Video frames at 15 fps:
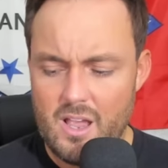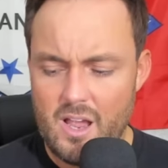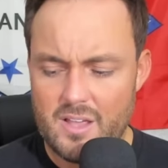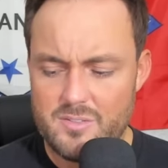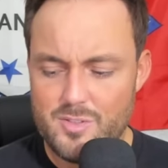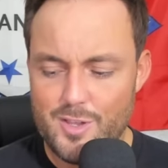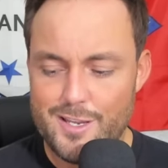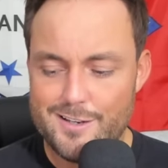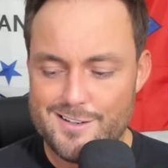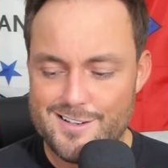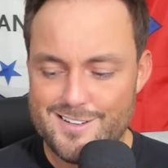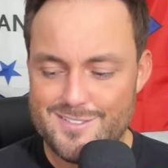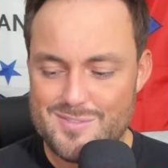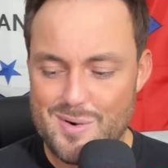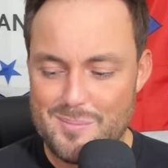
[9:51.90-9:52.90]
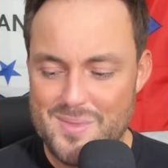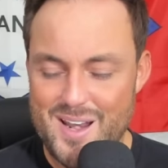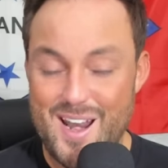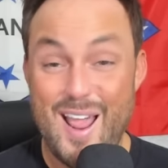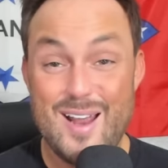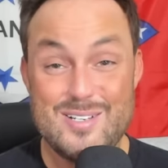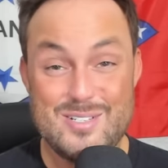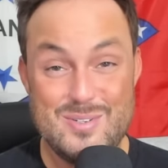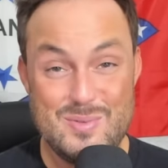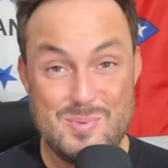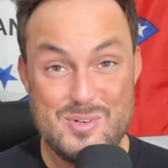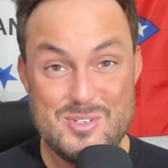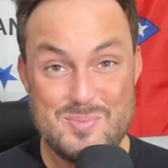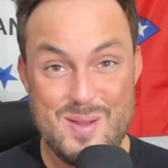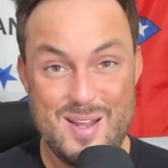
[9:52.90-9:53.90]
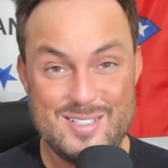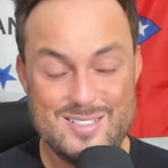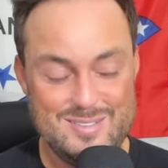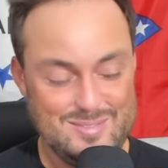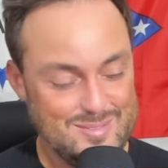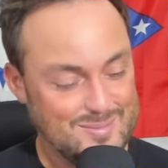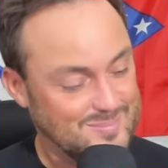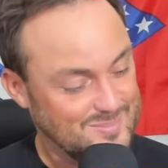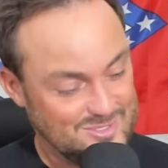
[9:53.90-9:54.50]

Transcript: I think from the national perspective,